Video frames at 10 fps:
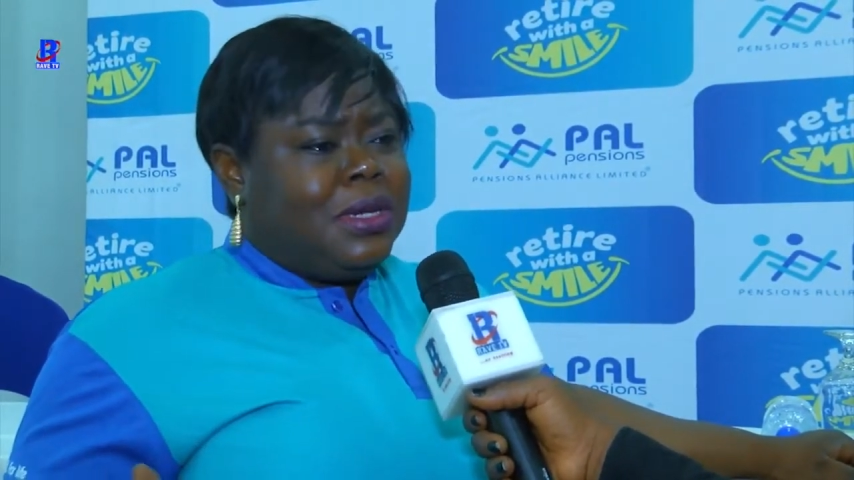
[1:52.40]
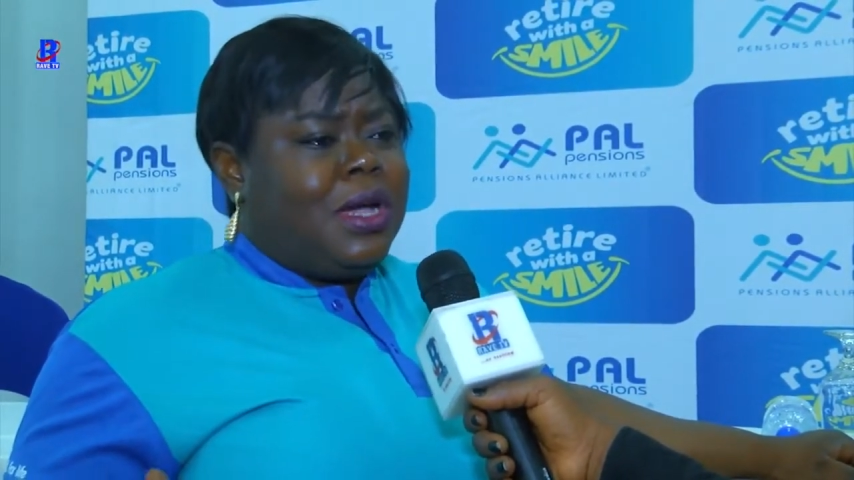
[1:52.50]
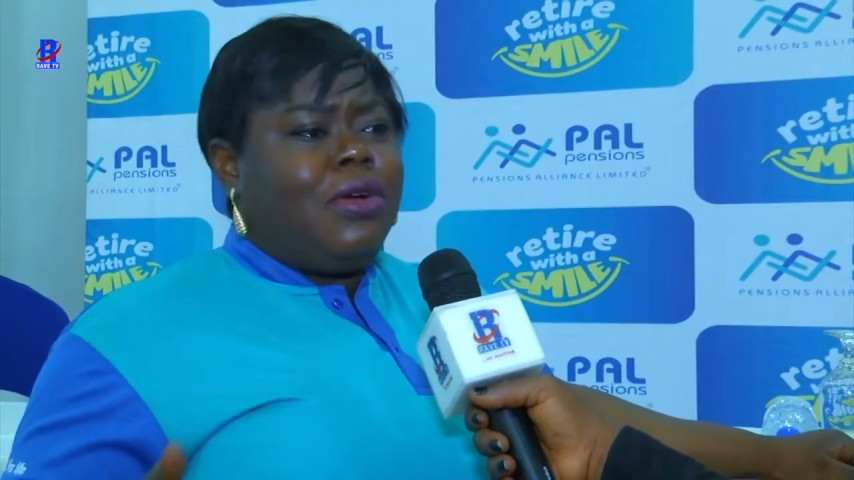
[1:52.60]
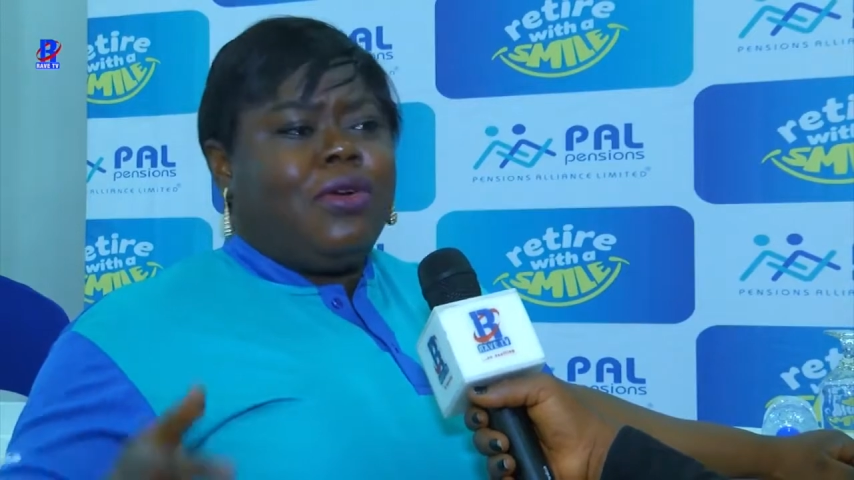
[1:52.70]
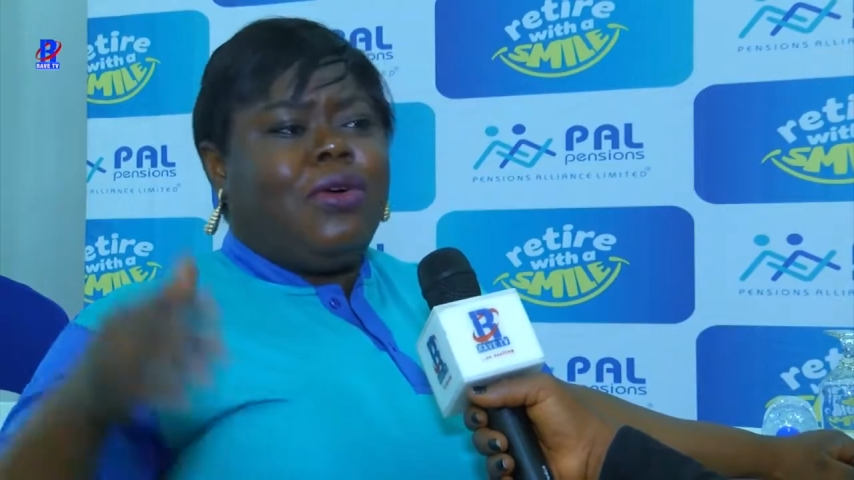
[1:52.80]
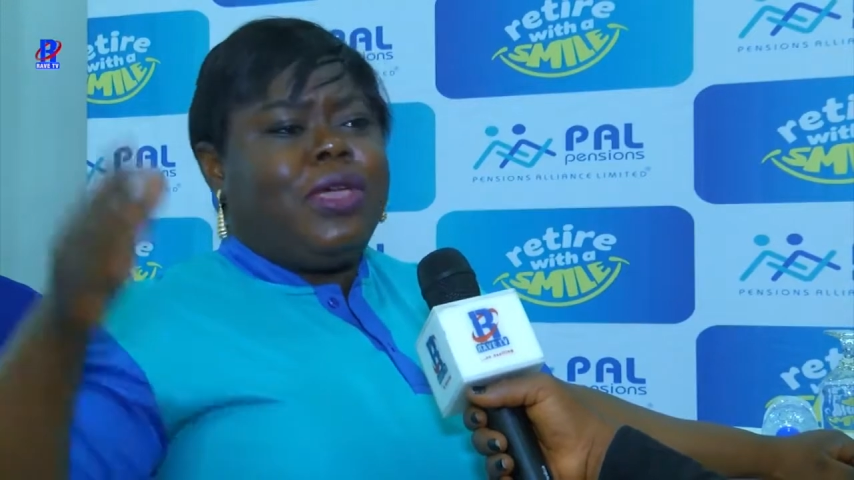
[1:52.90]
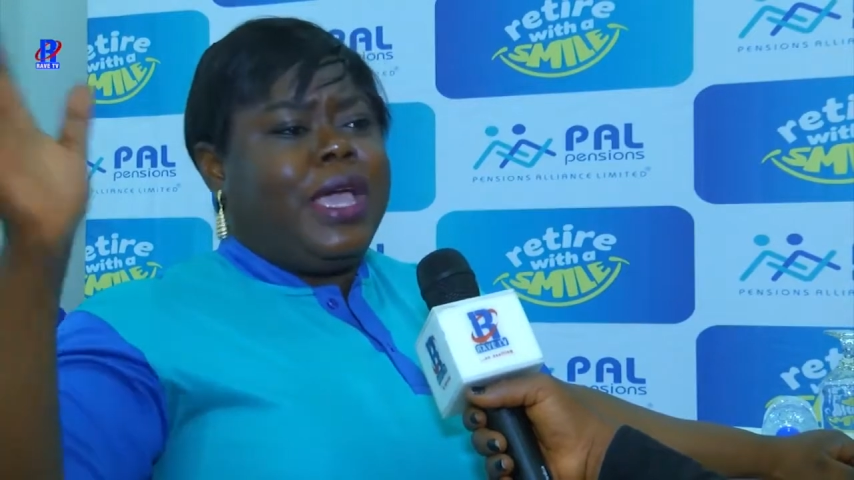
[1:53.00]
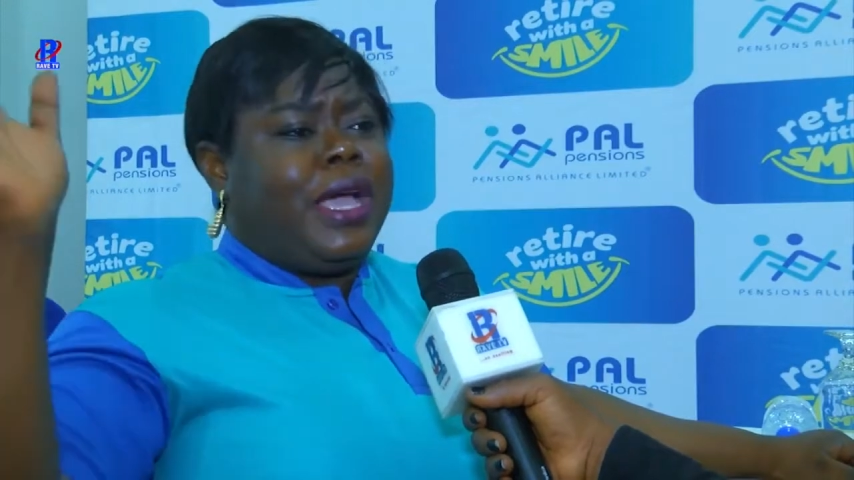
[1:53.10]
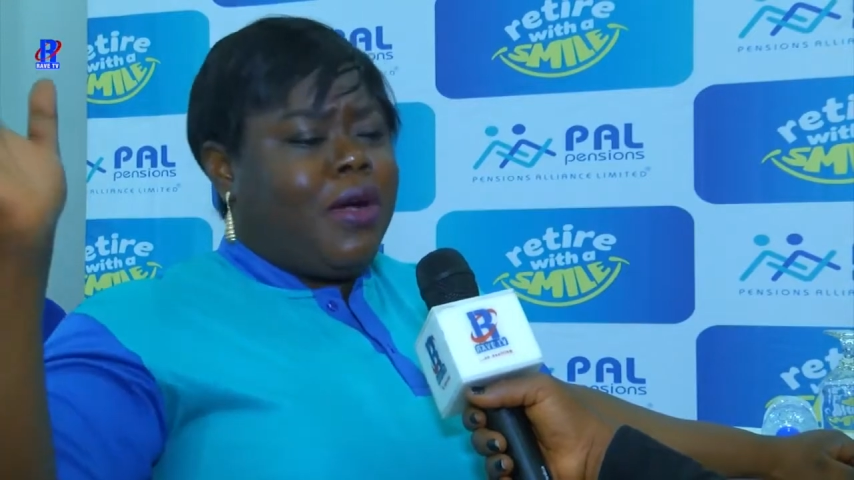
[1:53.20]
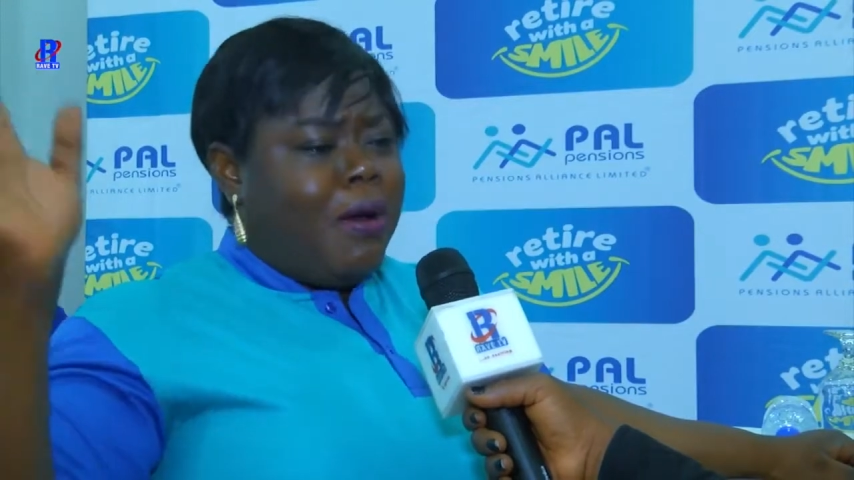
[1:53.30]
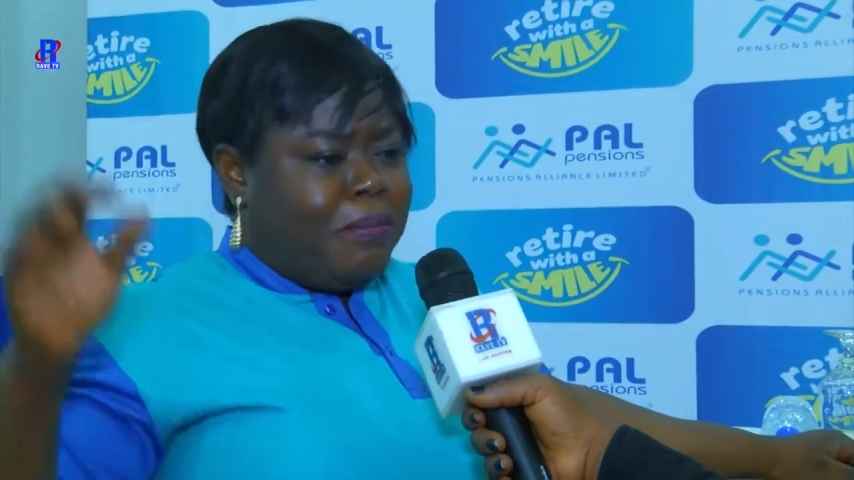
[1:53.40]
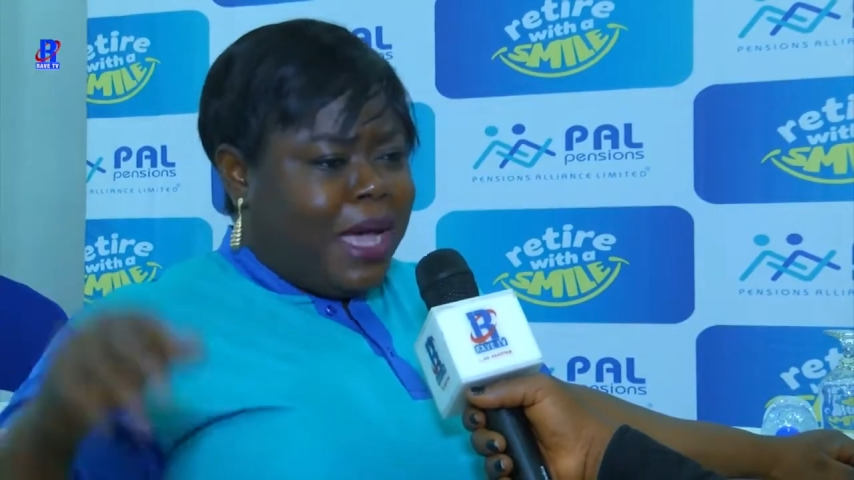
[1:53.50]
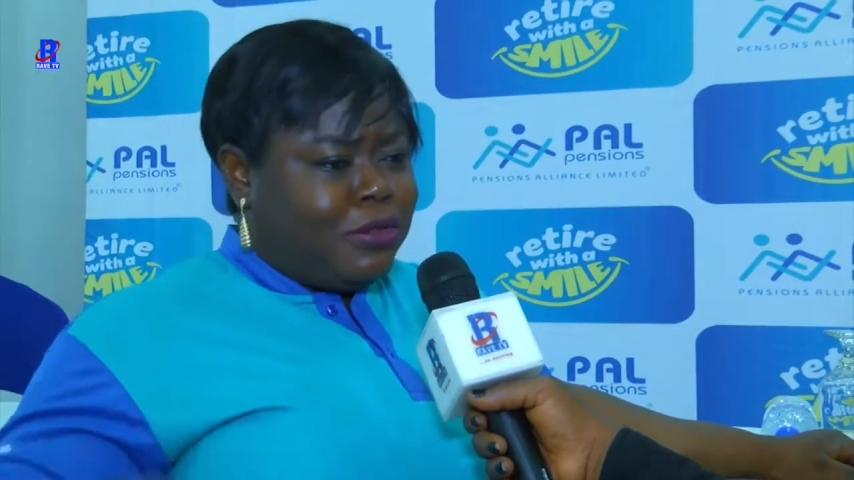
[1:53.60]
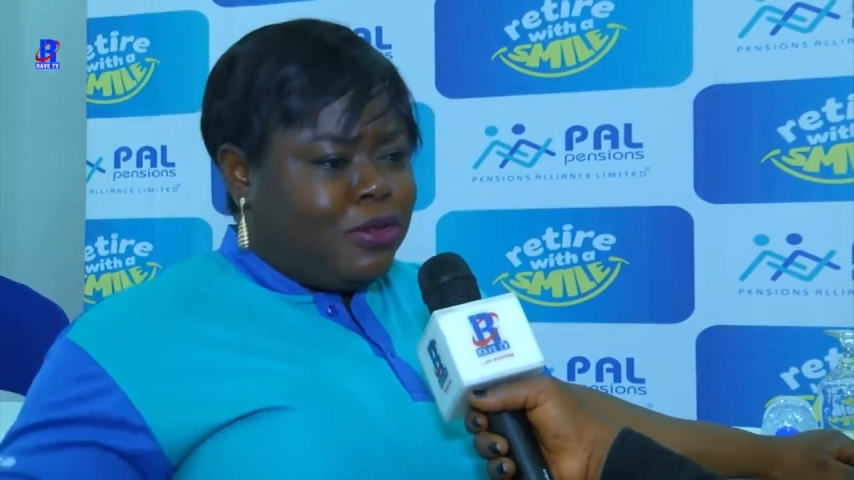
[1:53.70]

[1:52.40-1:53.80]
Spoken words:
Go here, come back